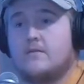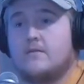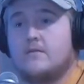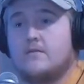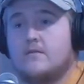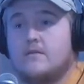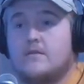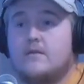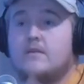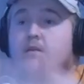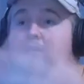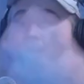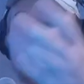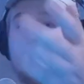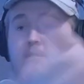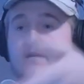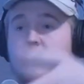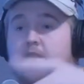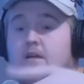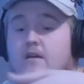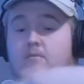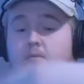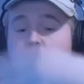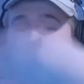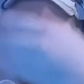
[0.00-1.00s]
You can definitely
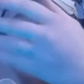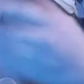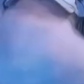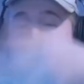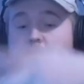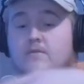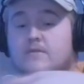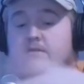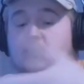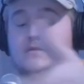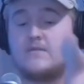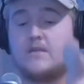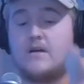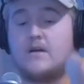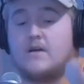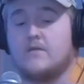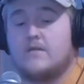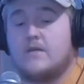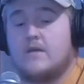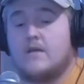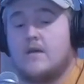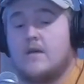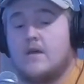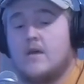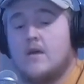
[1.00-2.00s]
tell by the views and stuff.
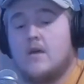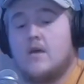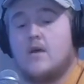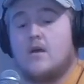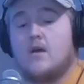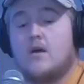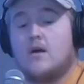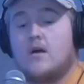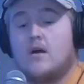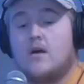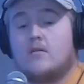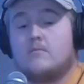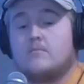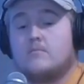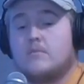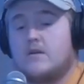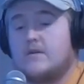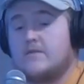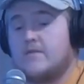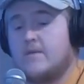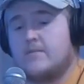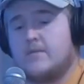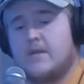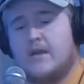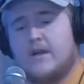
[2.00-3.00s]
Mm-hmm. um, but if
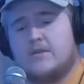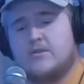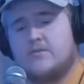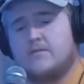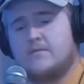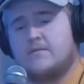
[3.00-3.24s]
I'm catching